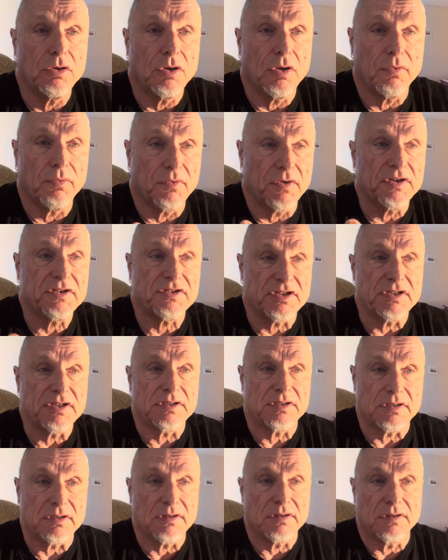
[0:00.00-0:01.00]
This
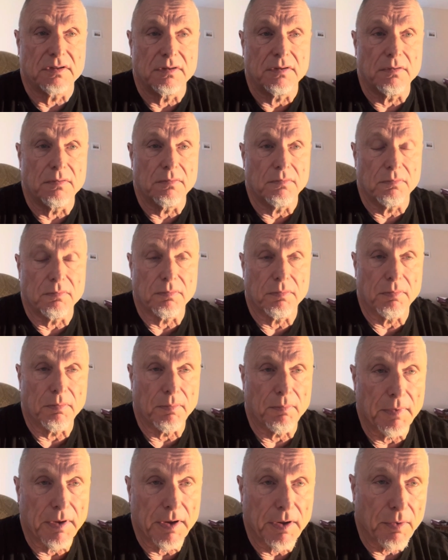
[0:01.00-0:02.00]
is
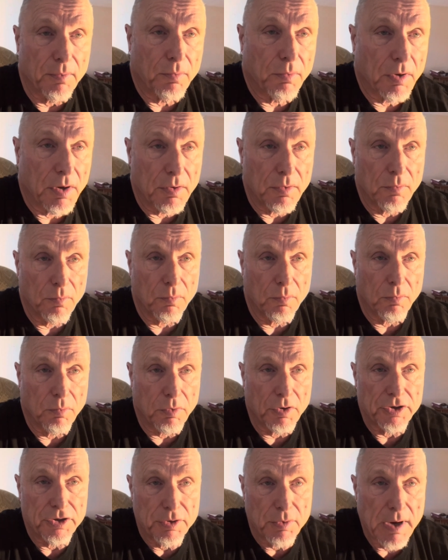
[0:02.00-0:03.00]
what
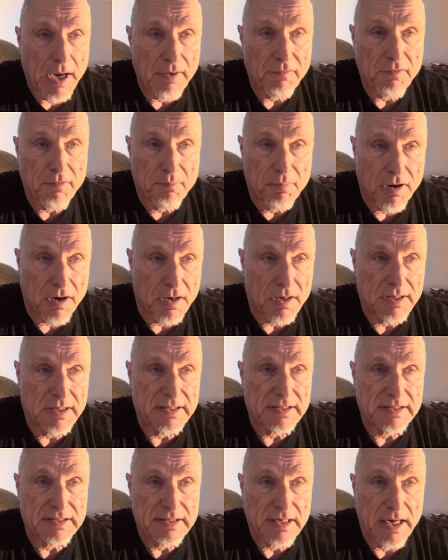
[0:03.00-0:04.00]
you have a
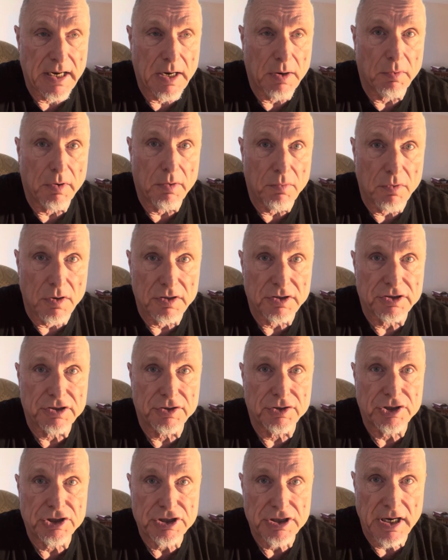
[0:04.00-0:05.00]
party saying: we want to
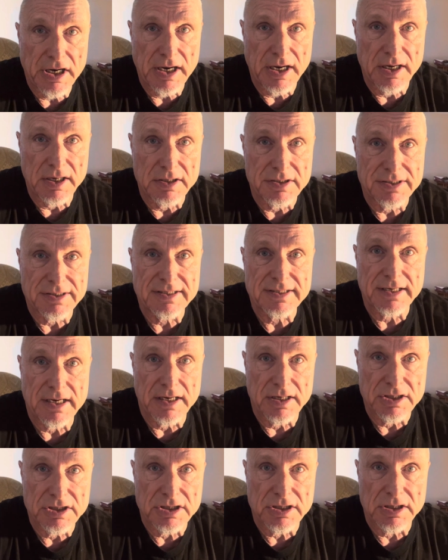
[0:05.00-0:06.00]
change
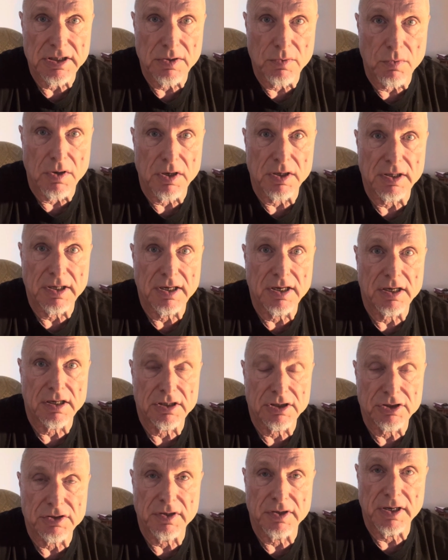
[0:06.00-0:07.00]
essentially what the
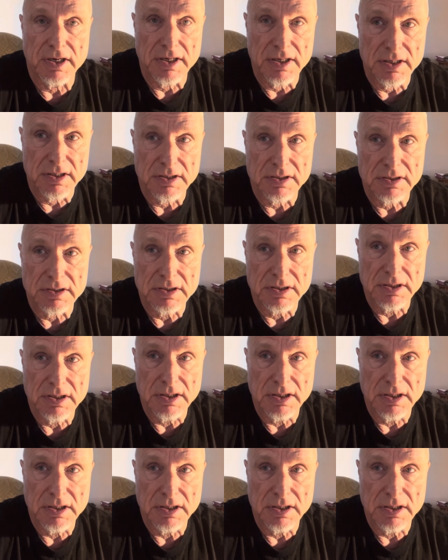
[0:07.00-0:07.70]
country is.